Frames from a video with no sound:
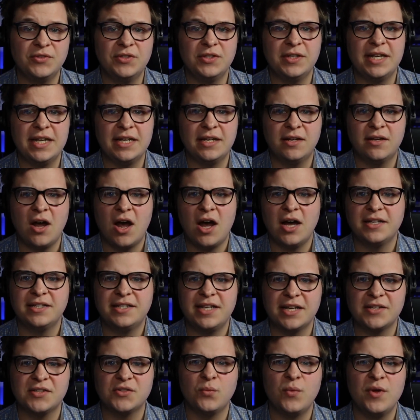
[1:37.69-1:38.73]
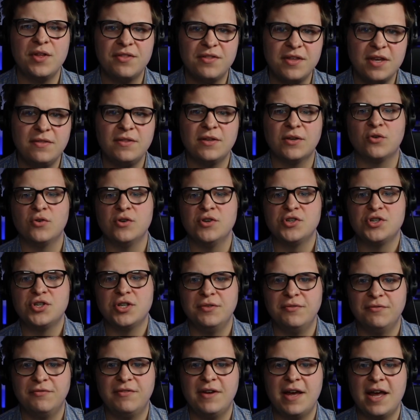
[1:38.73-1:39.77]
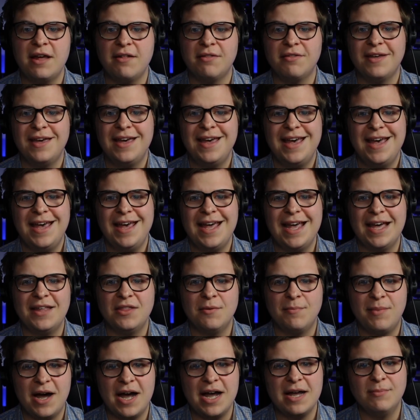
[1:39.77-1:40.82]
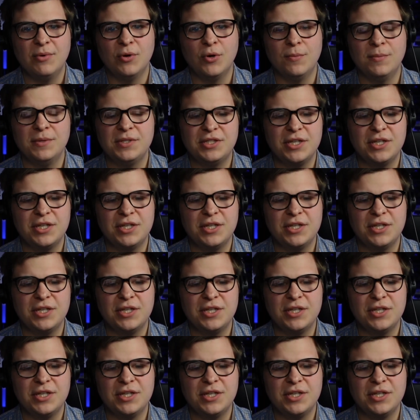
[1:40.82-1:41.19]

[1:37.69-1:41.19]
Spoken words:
to get context within the Christian faith and the Bible.